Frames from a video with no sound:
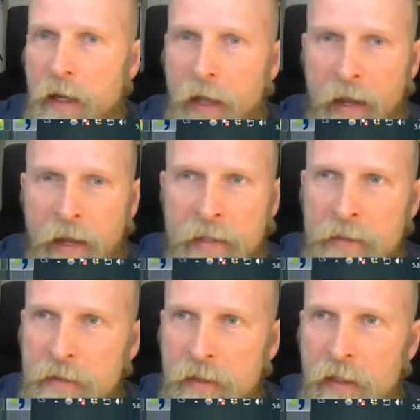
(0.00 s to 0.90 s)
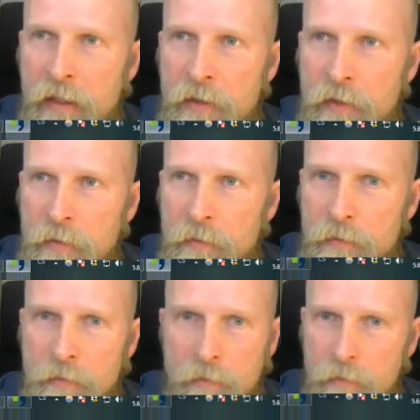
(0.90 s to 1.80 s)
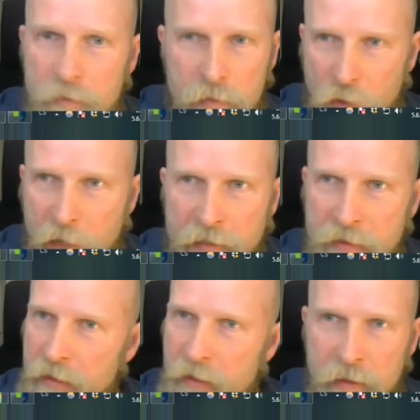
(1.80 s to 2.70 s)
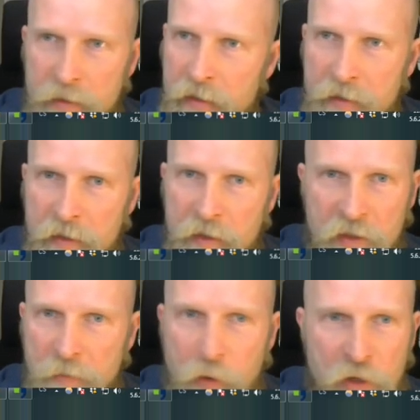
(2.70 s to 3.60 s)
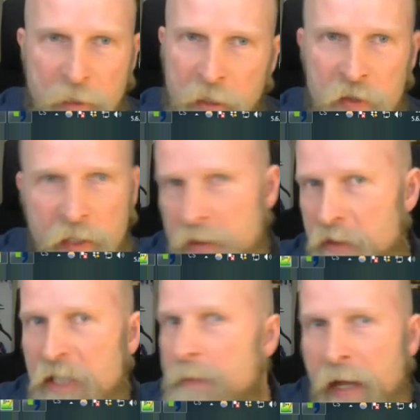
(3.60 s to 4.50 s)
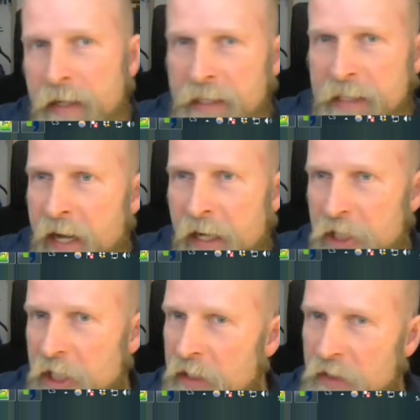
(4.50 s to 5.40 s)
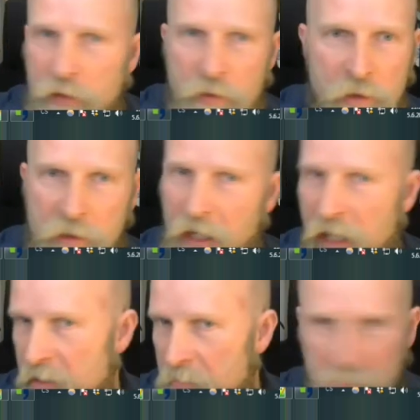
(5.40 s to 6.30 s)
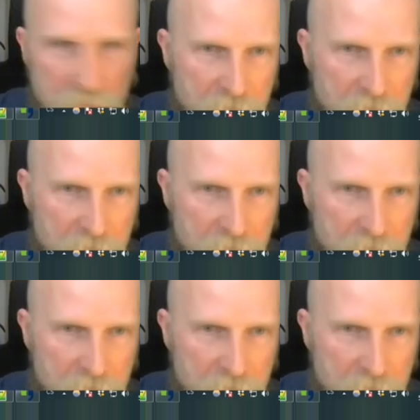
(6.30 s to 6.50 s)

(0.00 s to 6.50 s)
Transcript: And this is Bohemicus and the DeepL technology. So you can